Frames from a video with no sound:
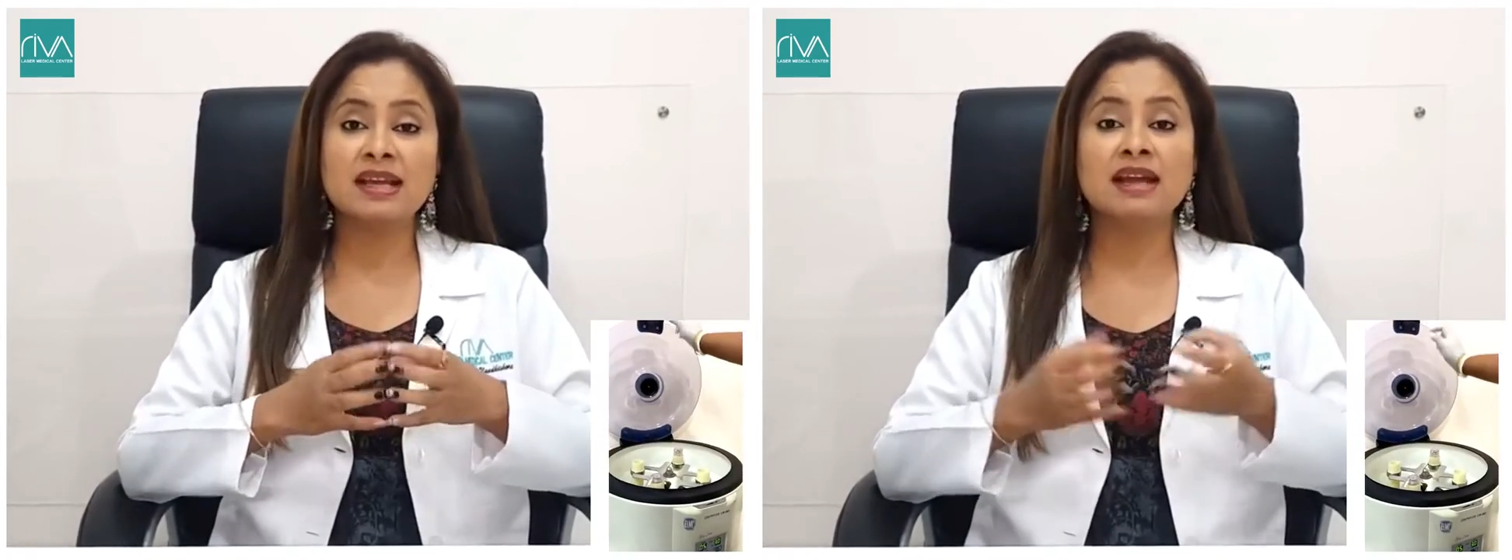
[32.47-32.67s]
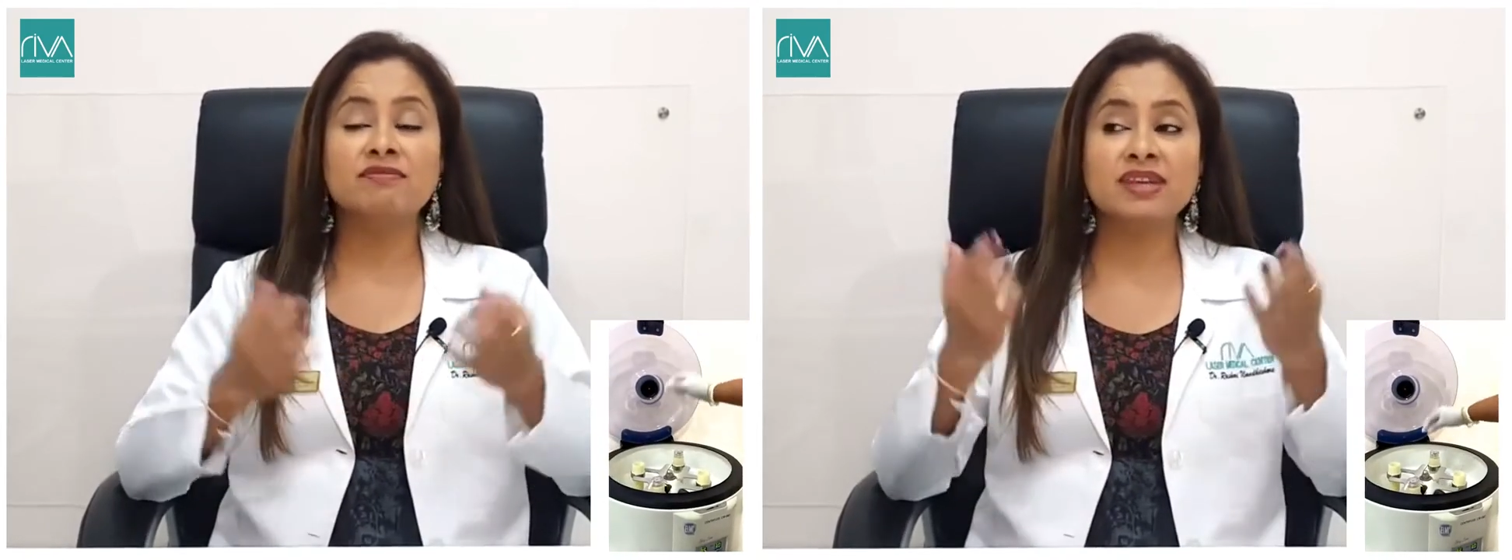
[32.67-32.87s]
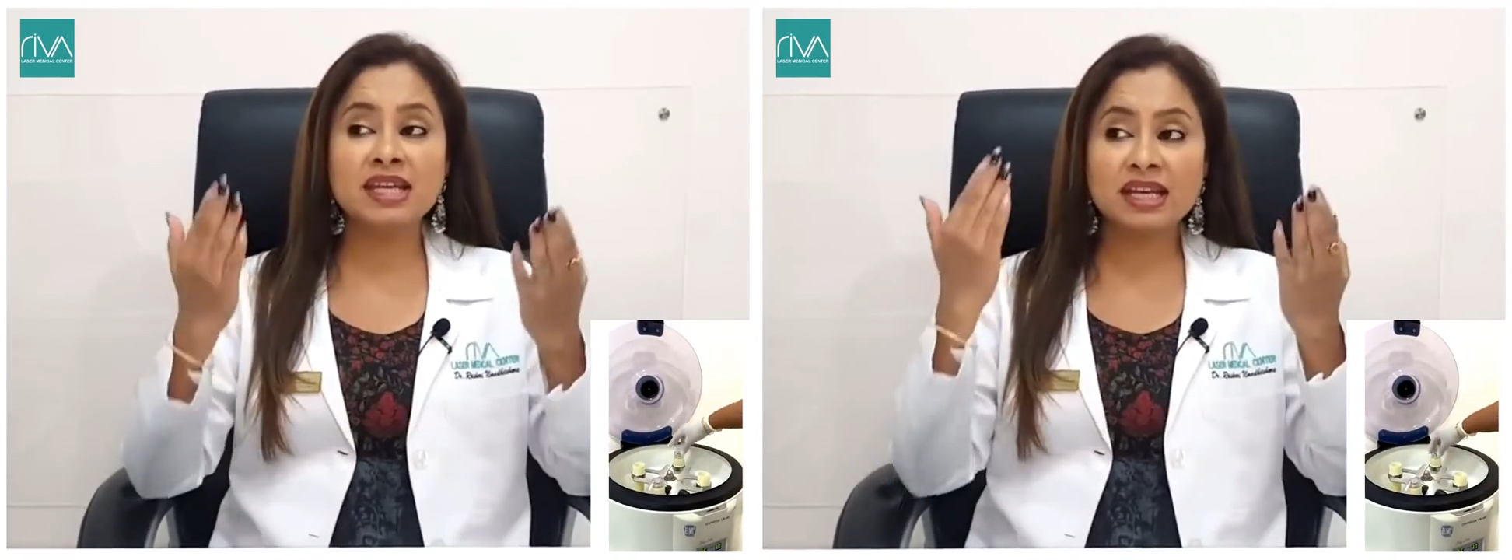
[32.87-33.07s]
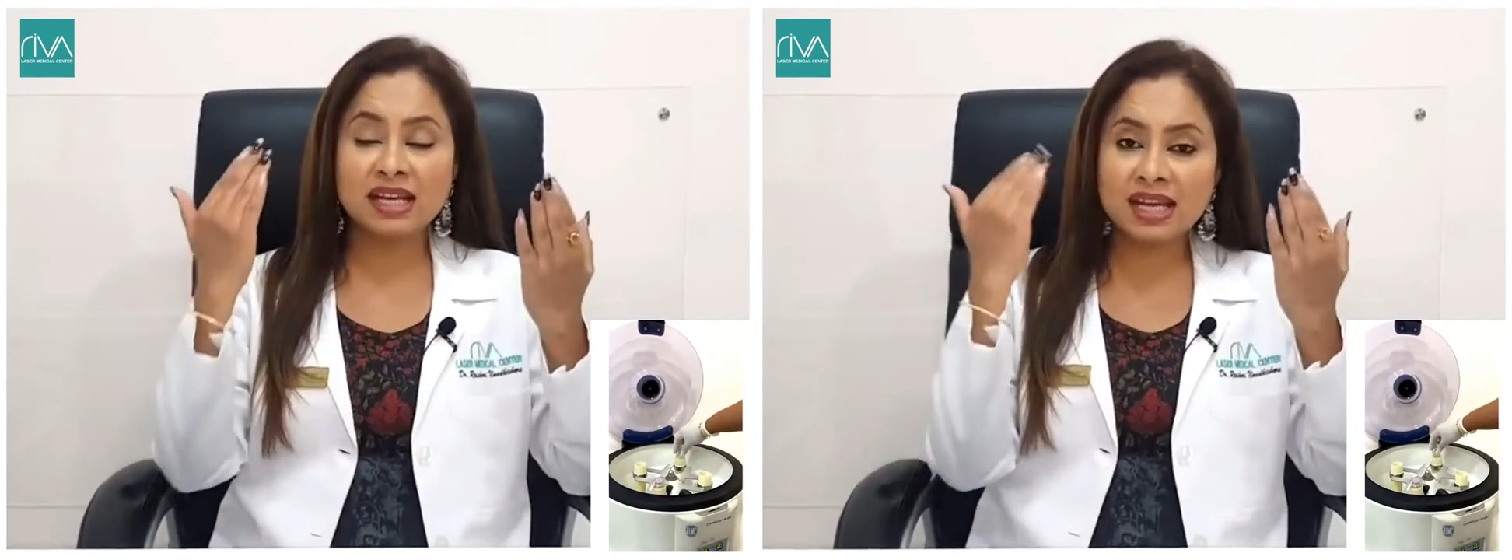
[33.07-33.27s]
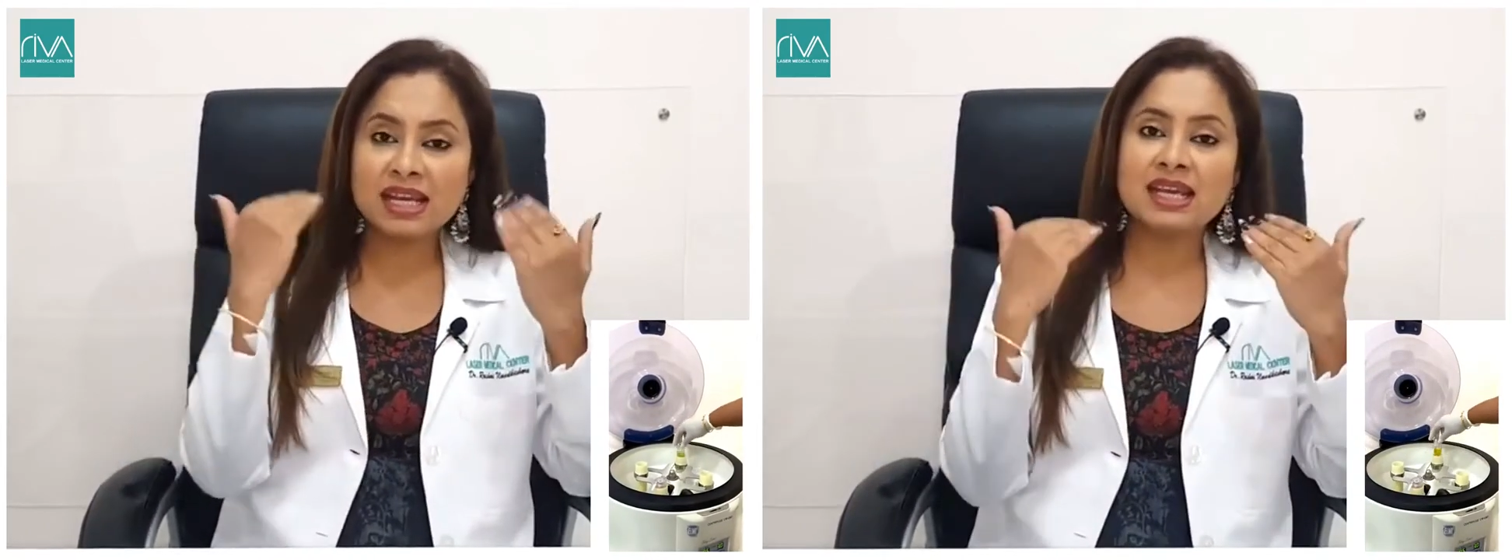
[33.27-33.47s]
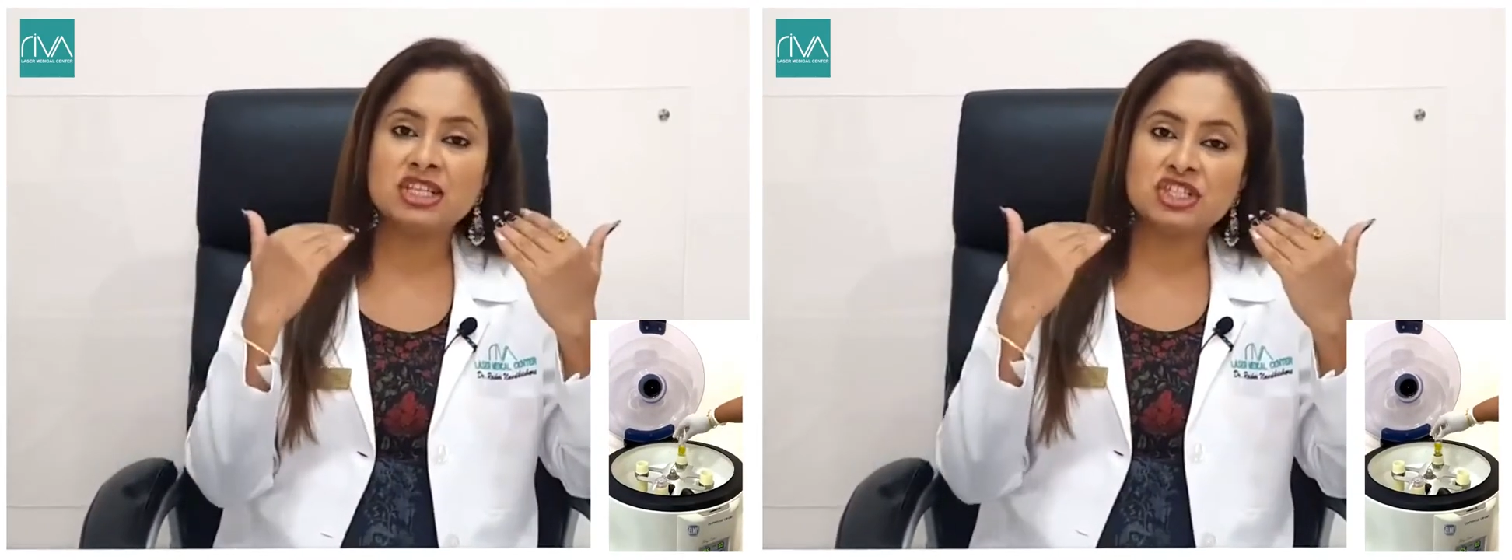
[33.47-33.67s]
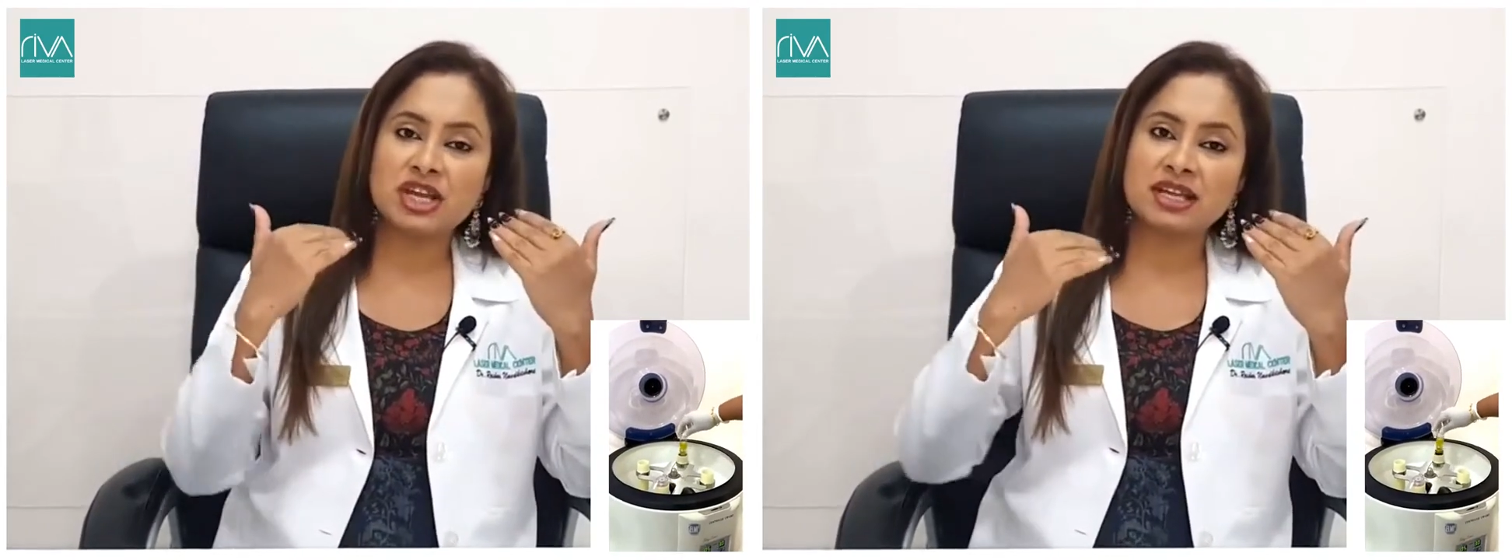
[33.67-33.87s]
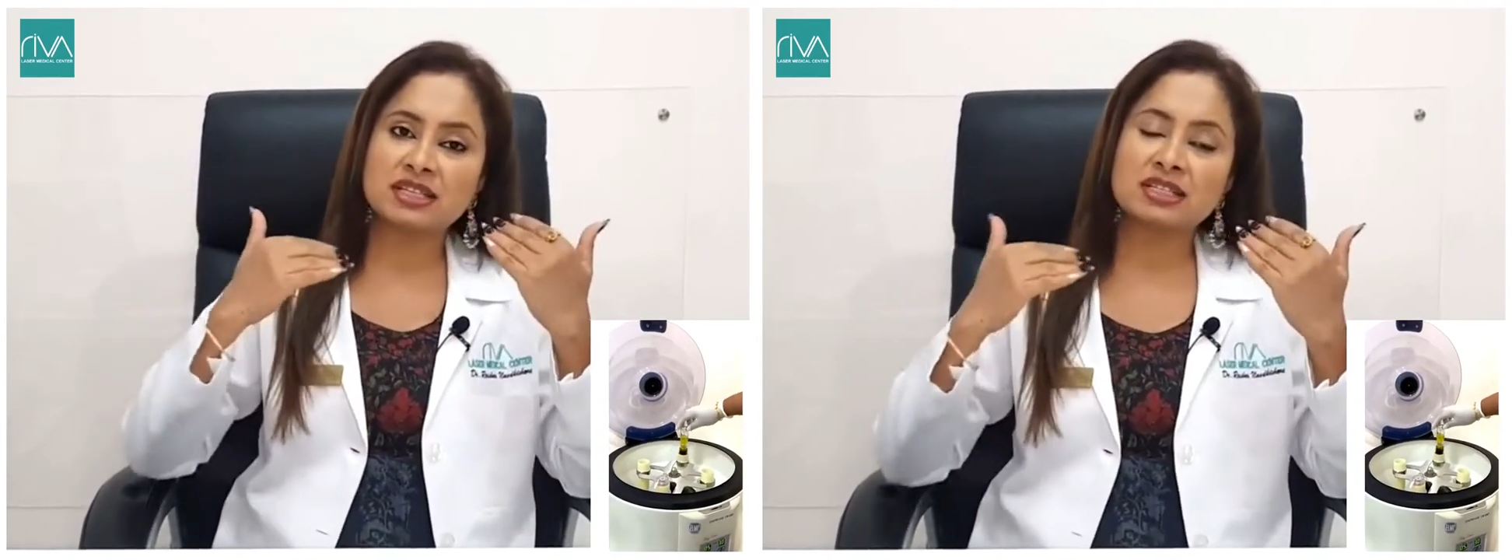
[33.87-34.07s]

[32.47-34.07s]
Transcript: and we re-inject